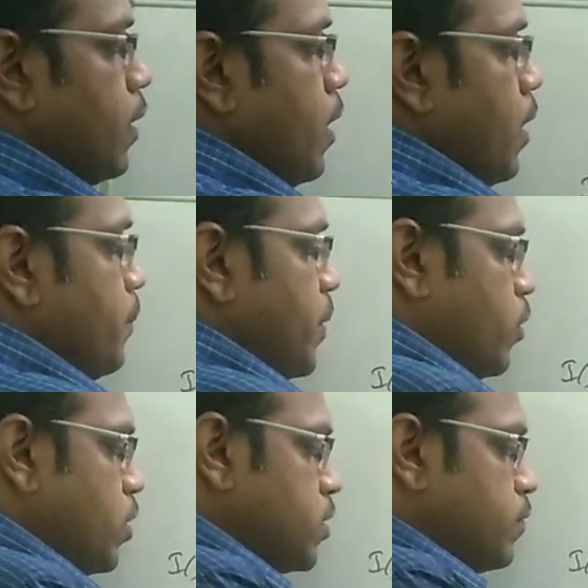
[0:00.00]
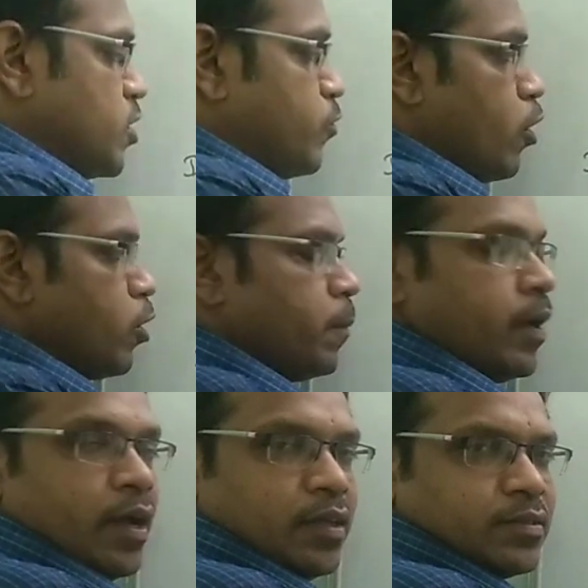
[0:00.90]
And because of this
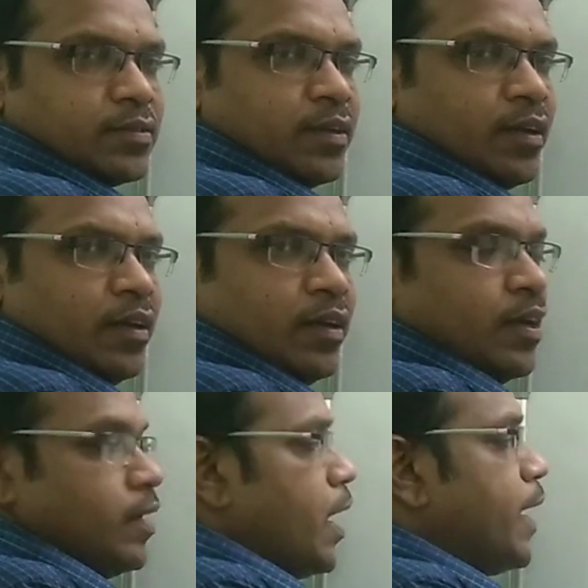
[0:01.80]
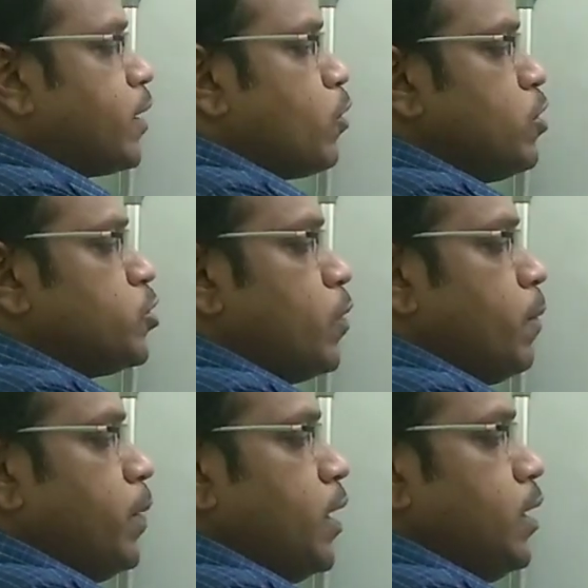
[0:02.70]
forward bias,
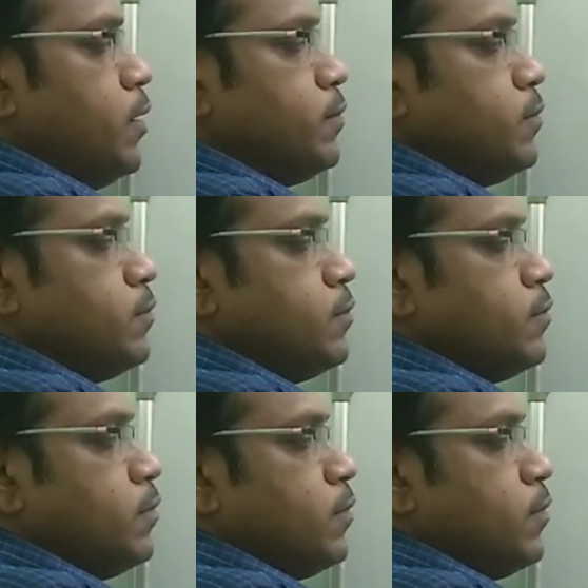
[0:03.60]
electrons will be